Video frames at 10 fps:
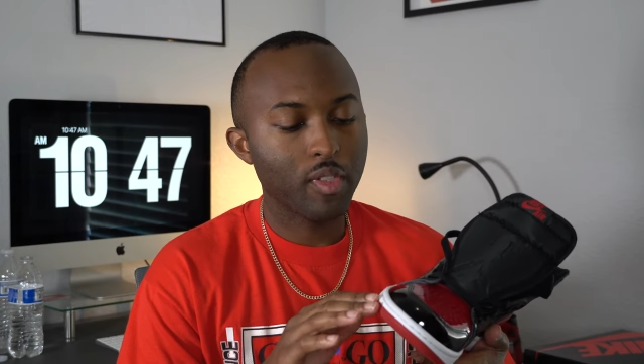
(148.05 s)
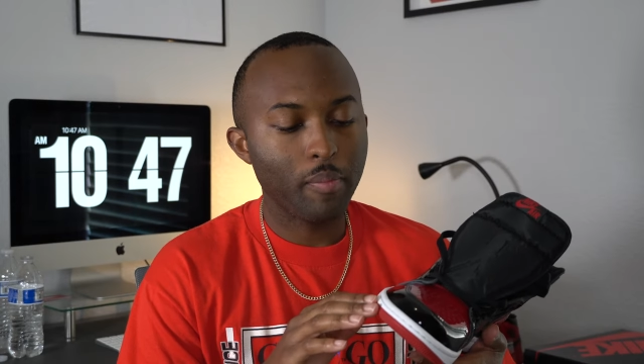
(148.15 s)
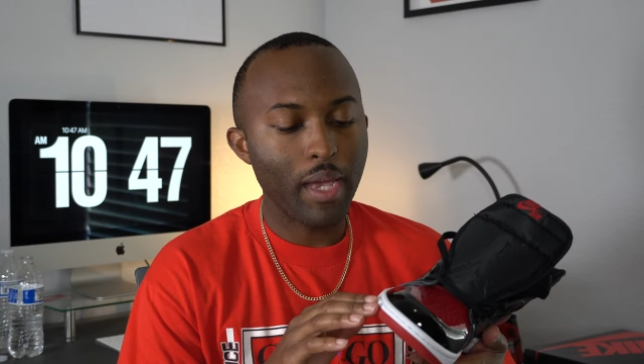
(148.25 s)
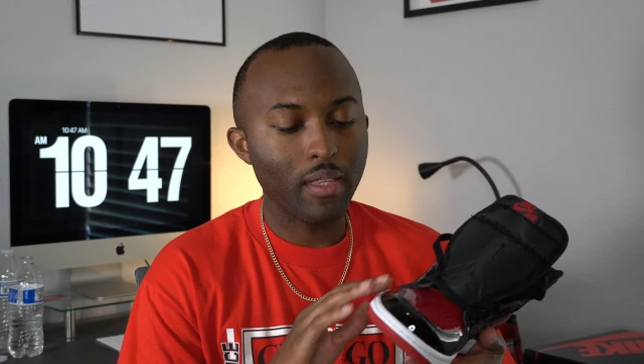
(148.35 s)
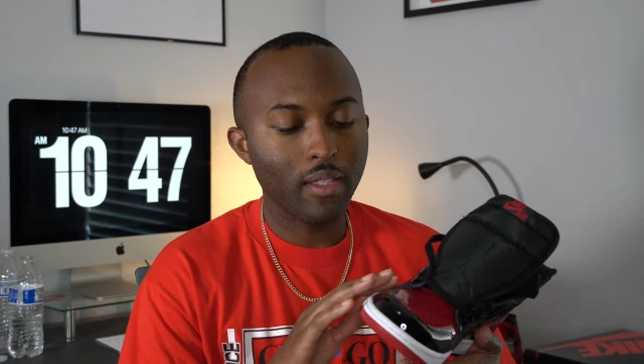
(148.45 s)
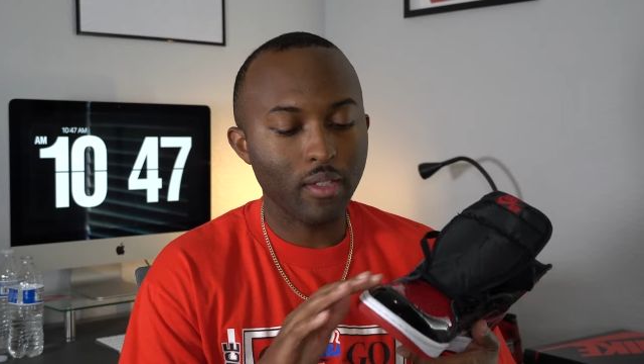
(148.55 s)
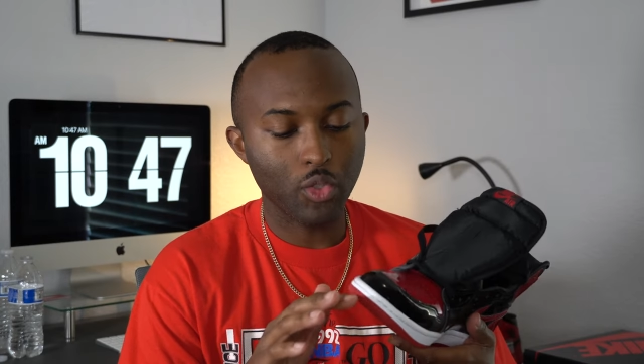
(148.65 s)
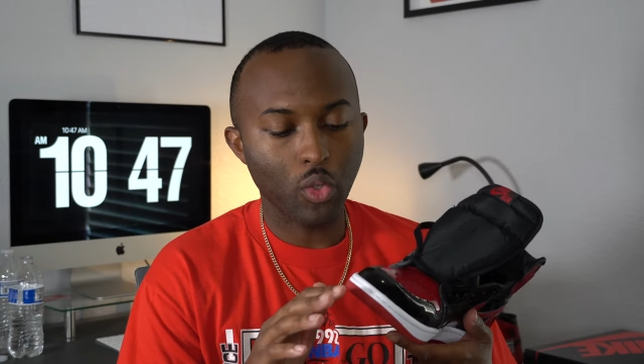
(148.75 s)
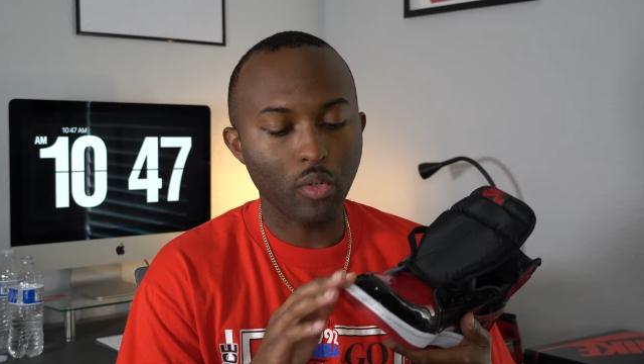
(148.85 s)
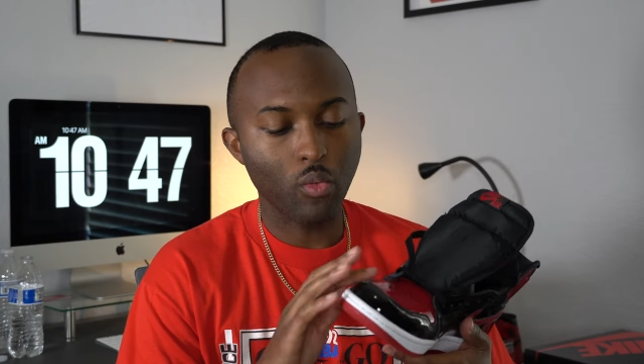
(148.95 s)
to the patent leather
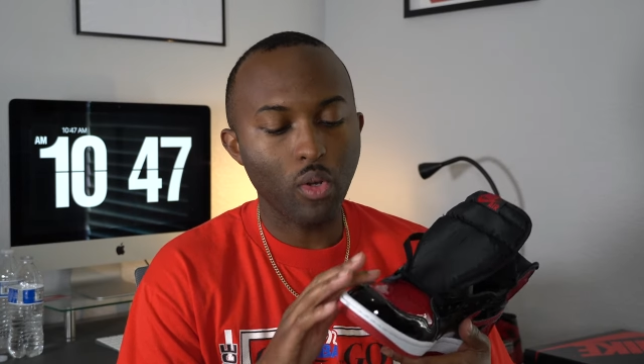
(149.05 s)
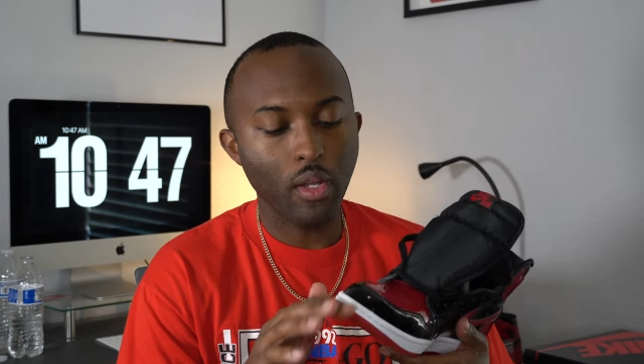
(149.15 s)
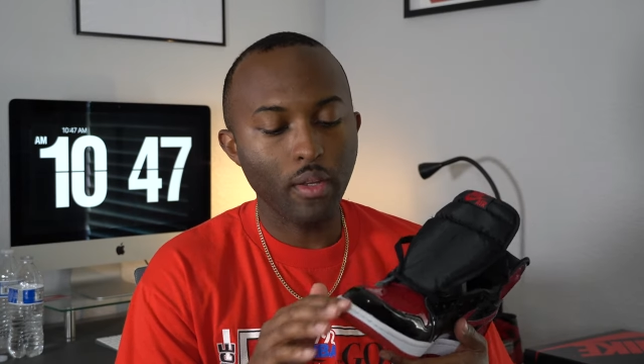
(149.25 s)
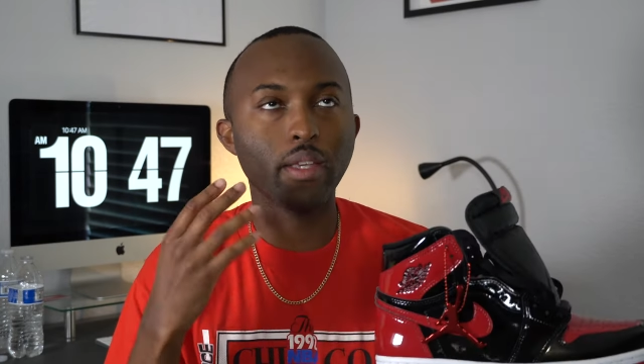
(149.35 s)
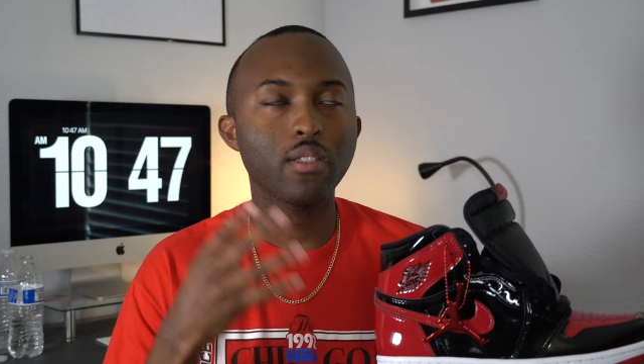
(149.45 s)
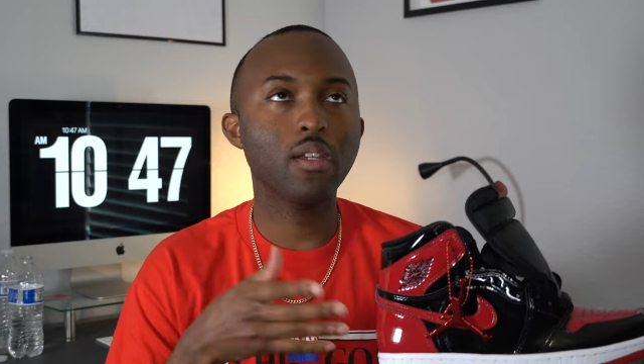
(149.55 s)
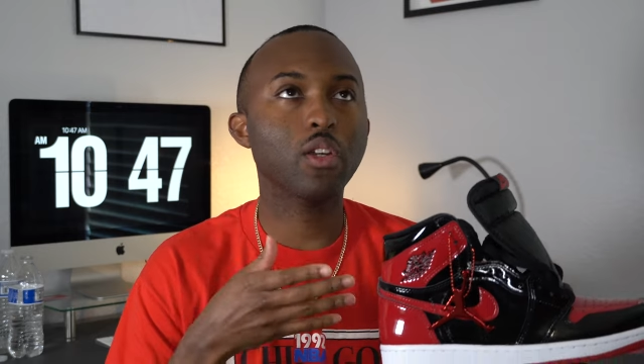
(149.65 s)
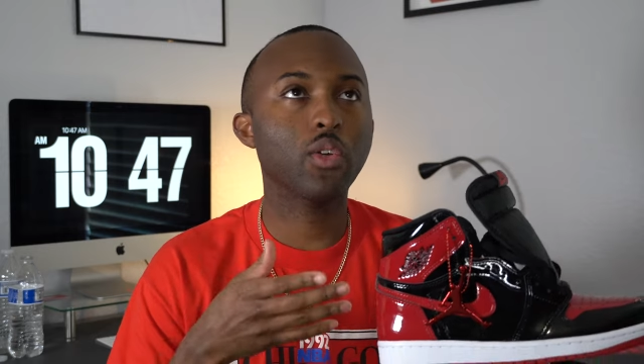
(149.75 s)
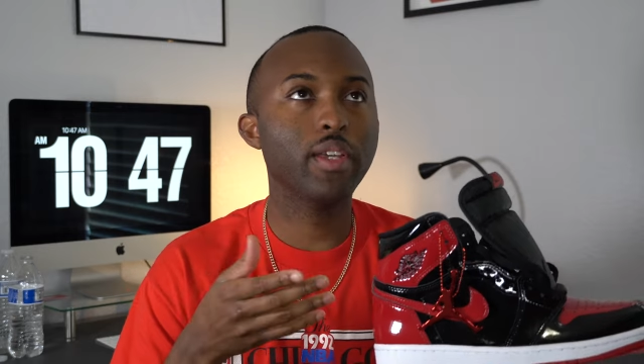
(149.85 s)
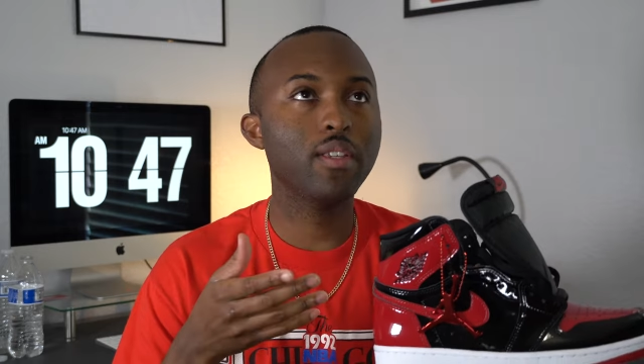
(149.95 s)
Jordan 1, it's
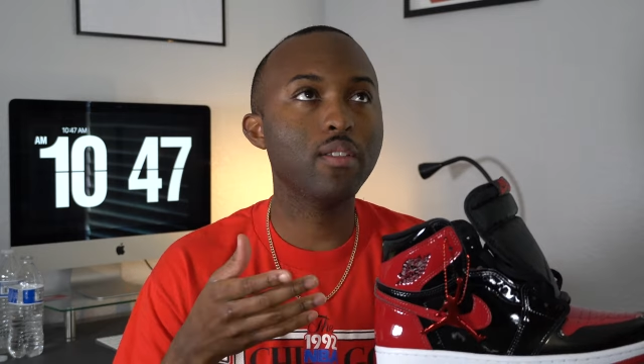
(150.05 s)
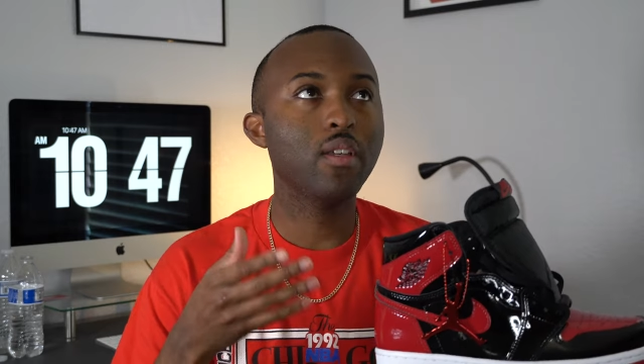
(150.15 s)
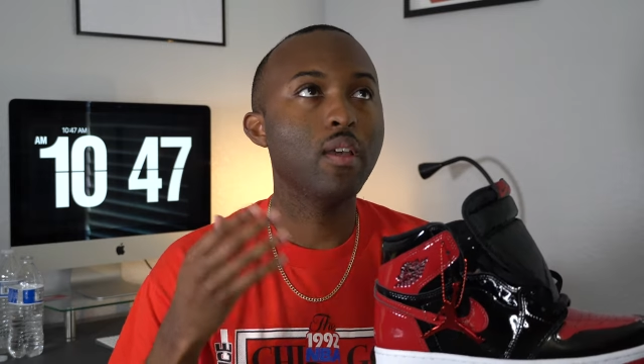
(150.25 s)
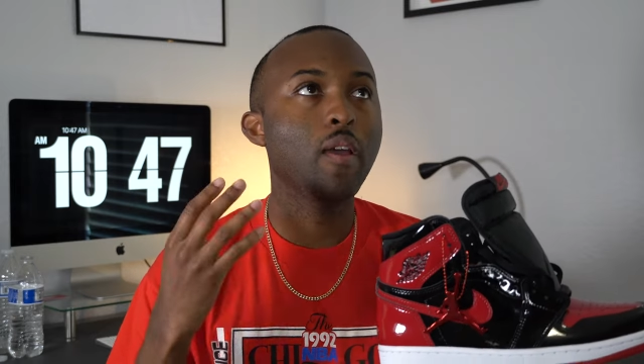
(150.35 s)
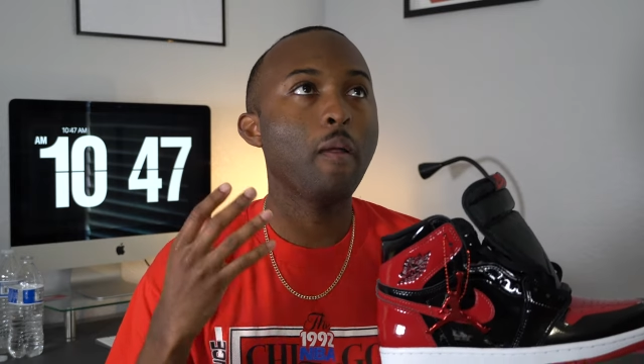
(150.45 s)
gonna crease,